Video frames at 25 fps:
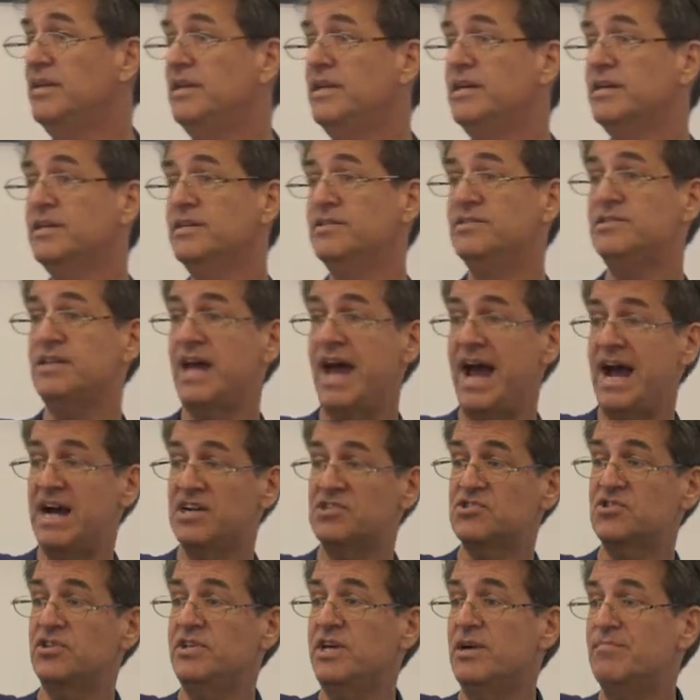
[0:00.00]
is
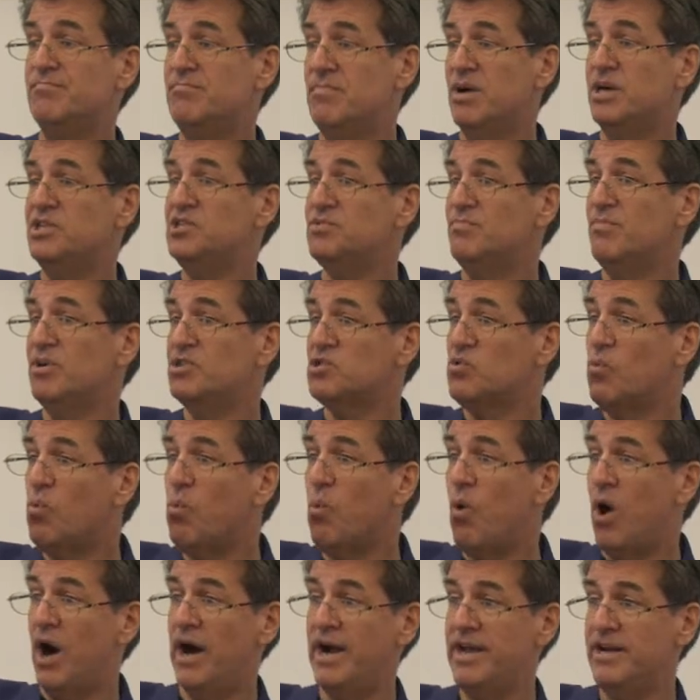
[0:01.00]
actually a much, much
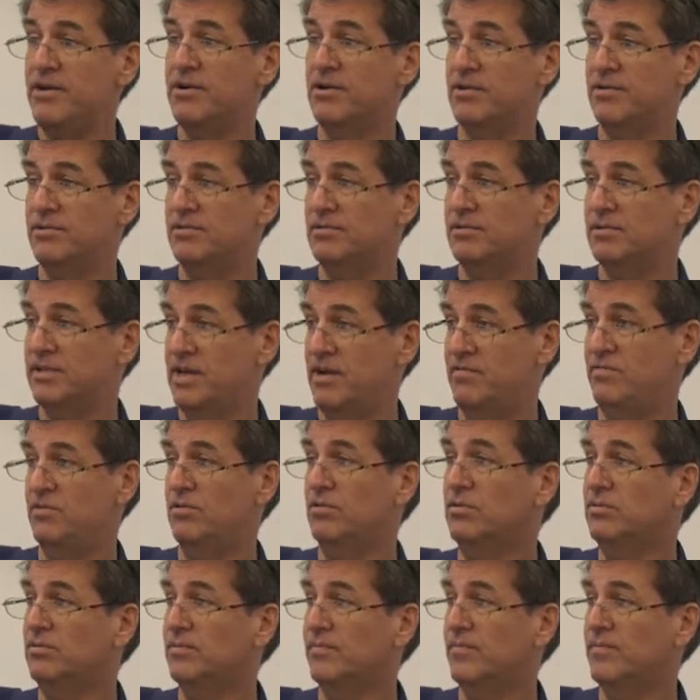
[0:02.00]
wider
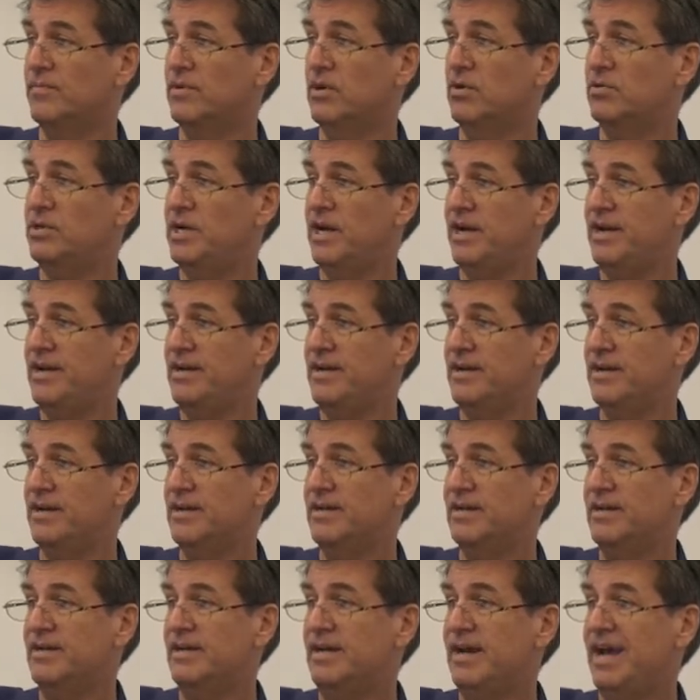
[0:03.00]
level, okay?
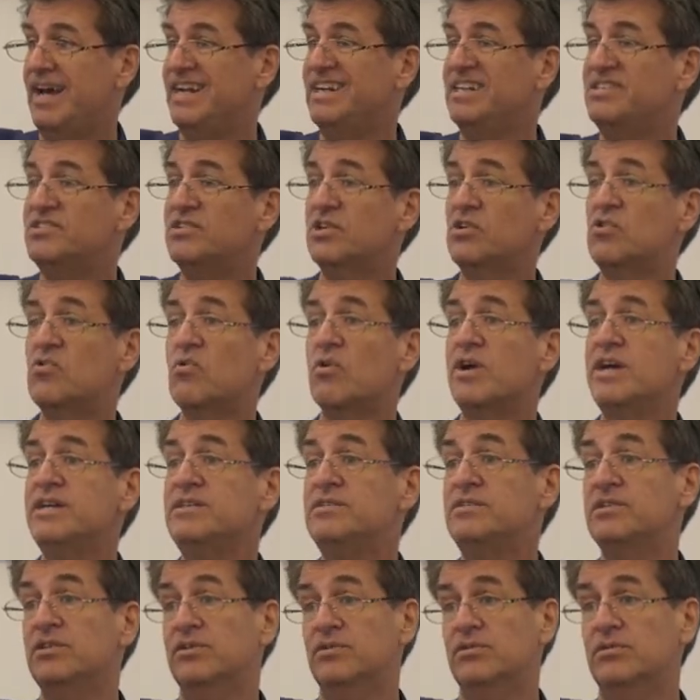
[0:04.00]
And it's a gray
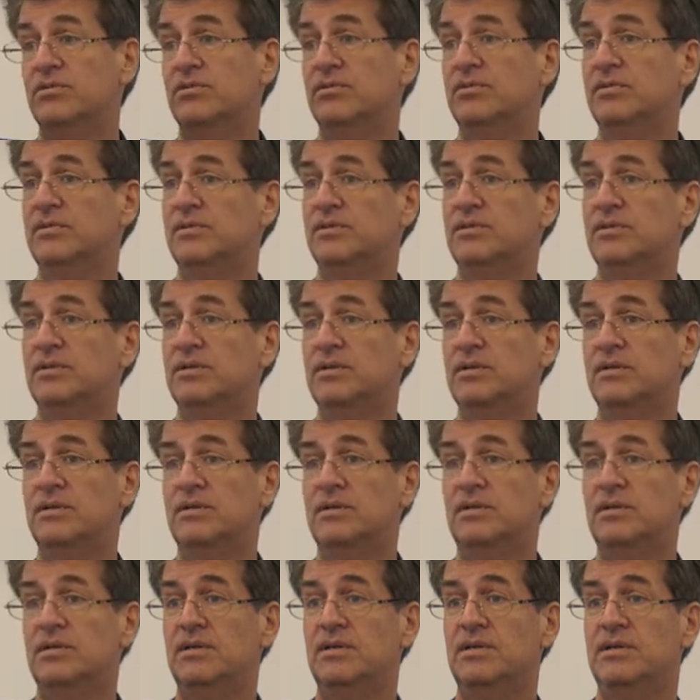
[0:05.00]
zone.
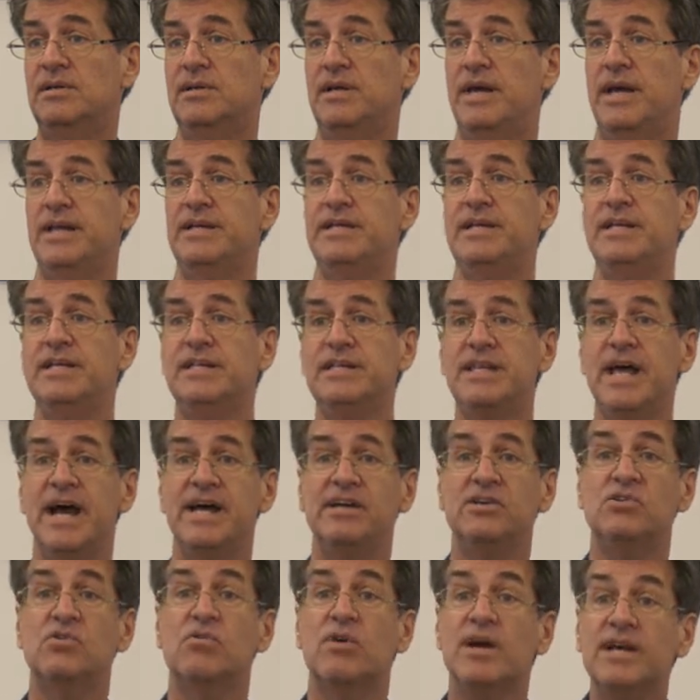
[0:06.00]
And in
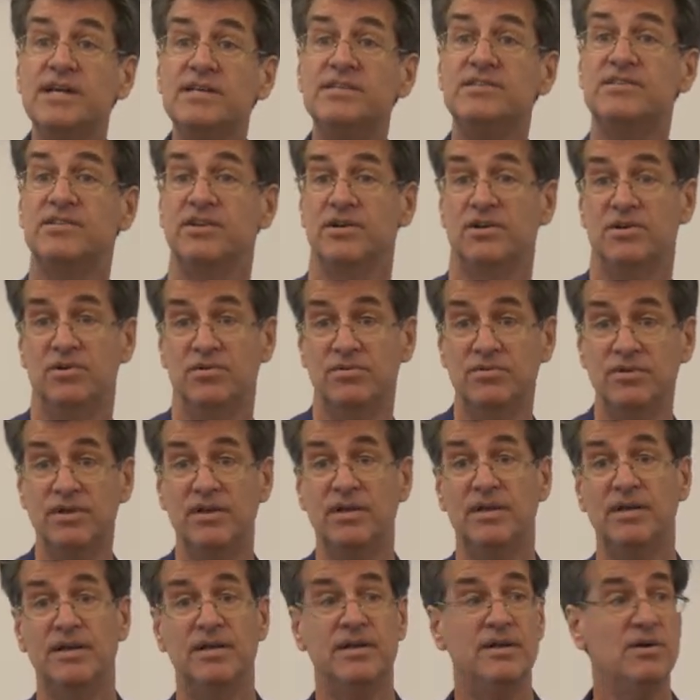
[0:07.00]
that gray
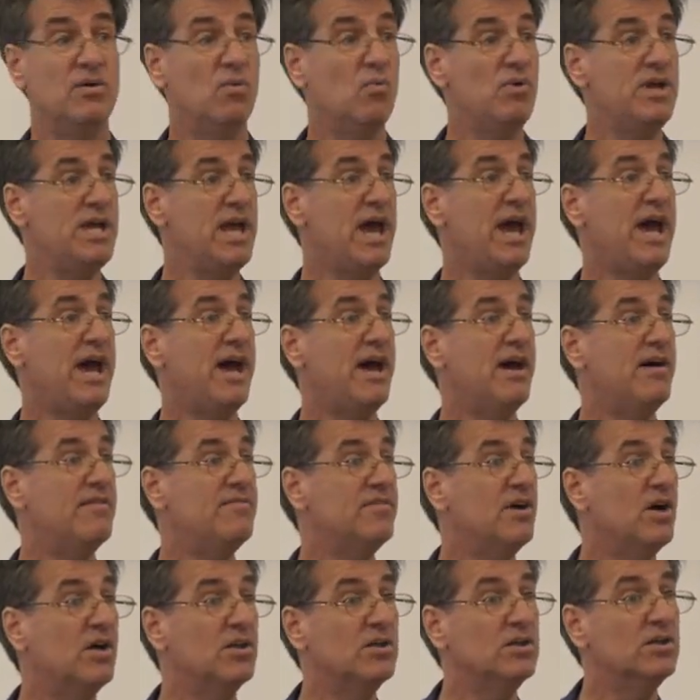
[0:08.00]
zone, we
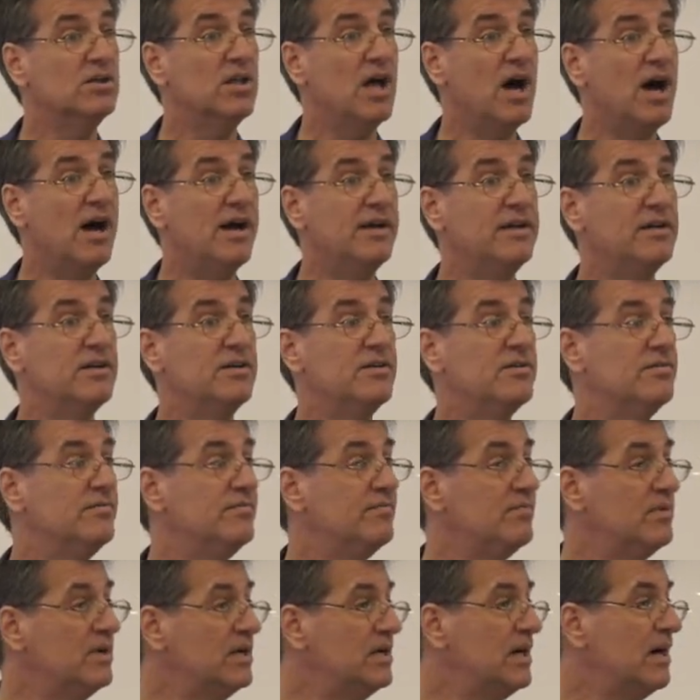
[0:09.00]
have a lot
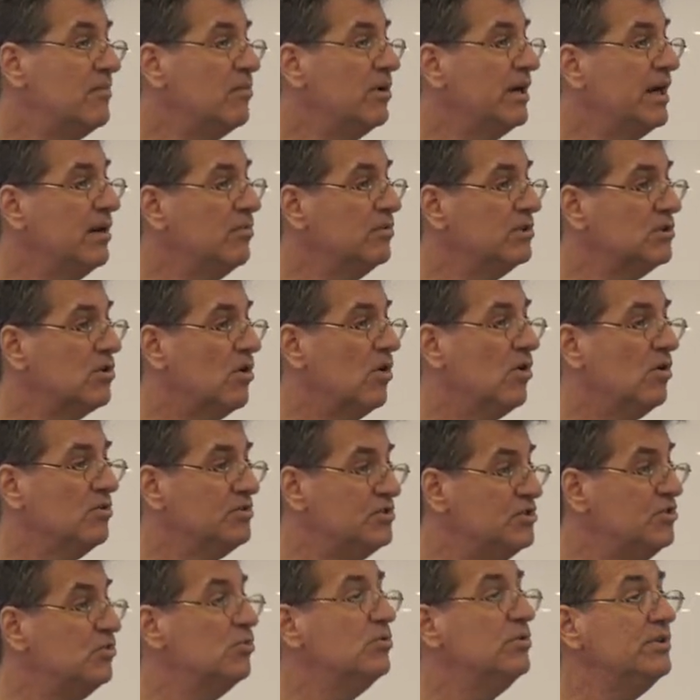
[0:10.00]
of what I would call
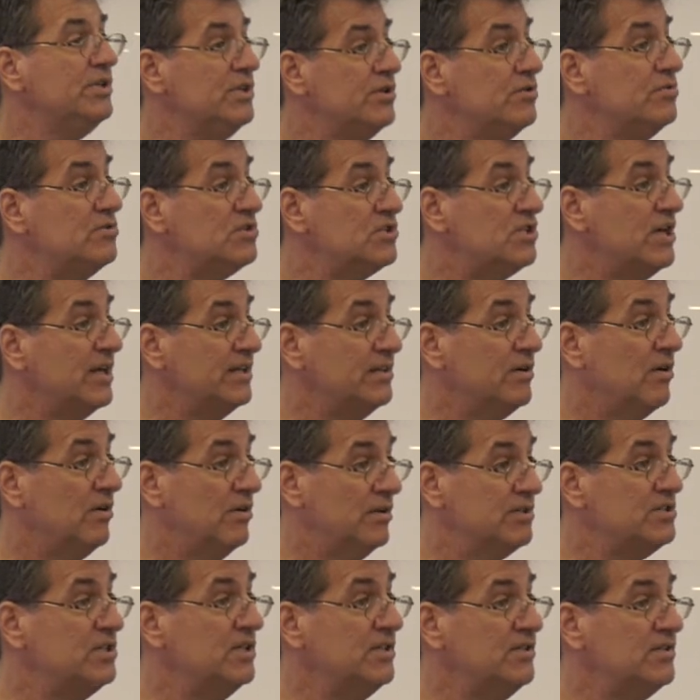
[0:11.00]
dual use
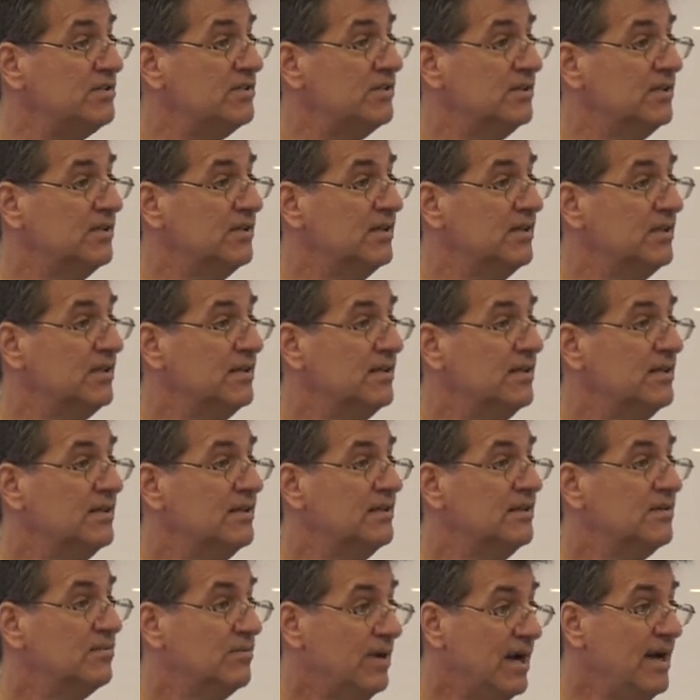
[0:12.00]
technologies,
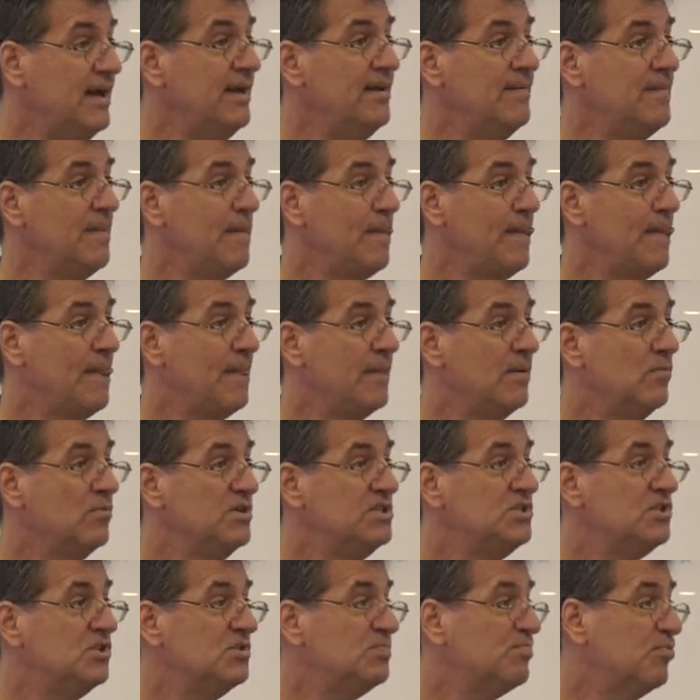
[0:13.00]
right?
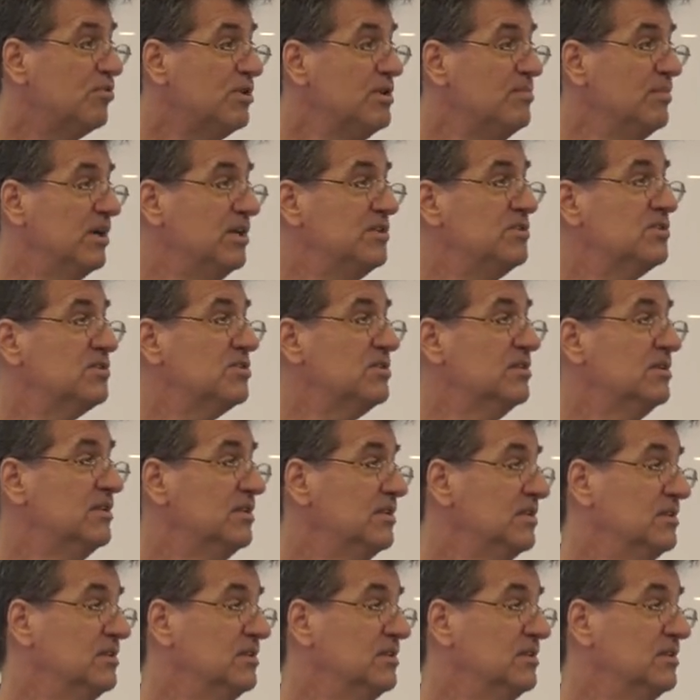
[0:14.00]
Which is pretty much